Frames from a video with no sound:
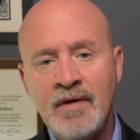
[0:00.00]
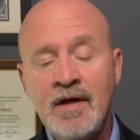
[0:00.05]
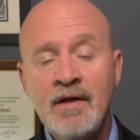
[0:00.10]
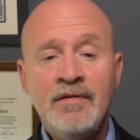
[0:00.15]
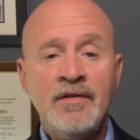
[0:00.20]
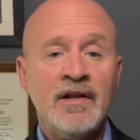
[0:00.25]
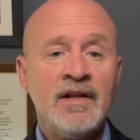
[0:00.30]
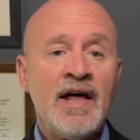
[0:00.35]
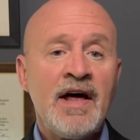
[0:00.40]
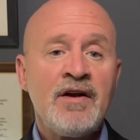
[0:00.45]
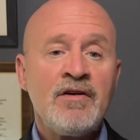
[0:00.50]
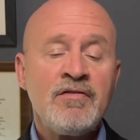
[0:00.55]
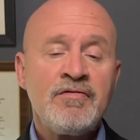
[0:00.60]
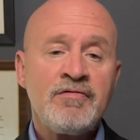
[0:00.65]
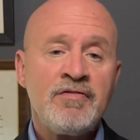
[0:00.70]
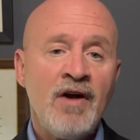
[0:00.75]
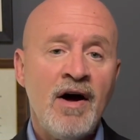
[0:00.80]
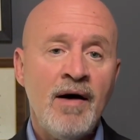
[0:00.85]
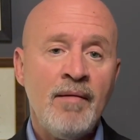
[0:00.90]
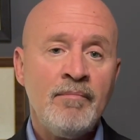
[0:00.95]
The letter
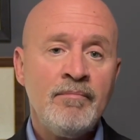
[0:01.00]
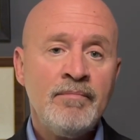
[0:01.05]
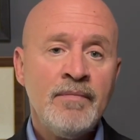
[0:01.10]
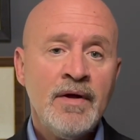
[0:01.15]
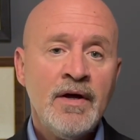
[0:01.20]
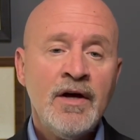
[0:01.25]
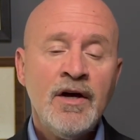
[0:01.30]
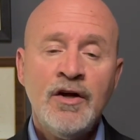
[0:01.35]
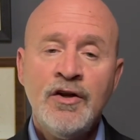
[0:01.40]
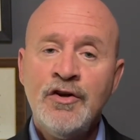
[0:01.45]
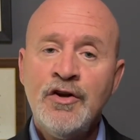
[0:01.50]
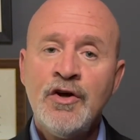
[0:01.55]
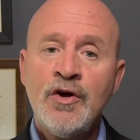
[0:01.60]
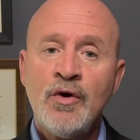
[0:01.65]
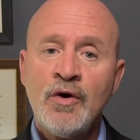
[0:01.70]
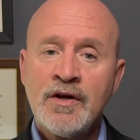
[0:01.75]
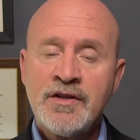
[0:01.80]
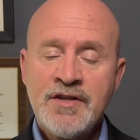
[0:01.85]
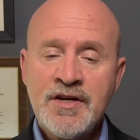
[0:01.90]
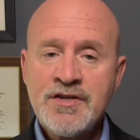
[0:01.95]
from New
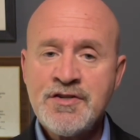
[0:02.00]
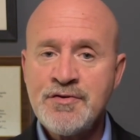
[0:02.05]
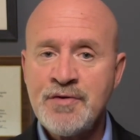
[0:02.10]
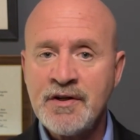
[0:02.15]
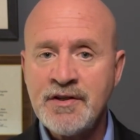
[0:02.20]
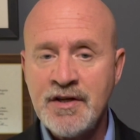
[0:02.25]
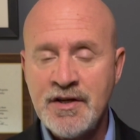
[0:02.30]
York District